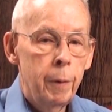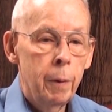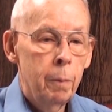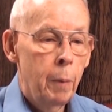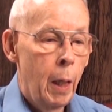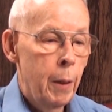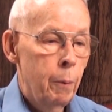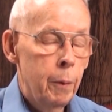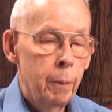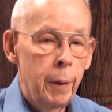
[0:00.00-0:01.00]
in your body
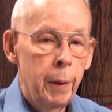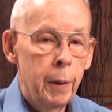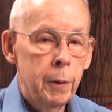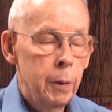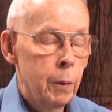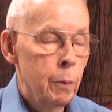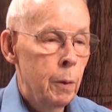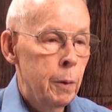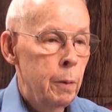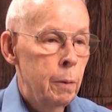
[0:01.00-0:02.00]
with radiation, of
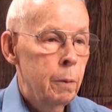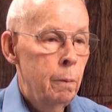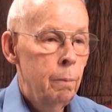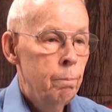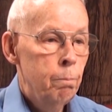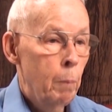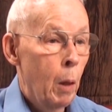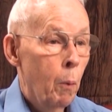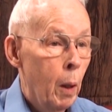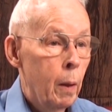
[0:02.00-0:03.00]
course, is
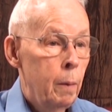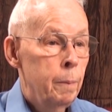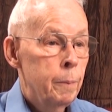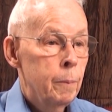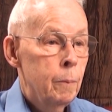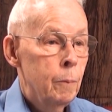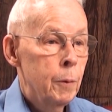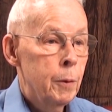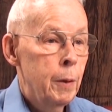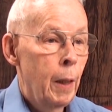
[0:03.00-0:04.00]
marijuana, which is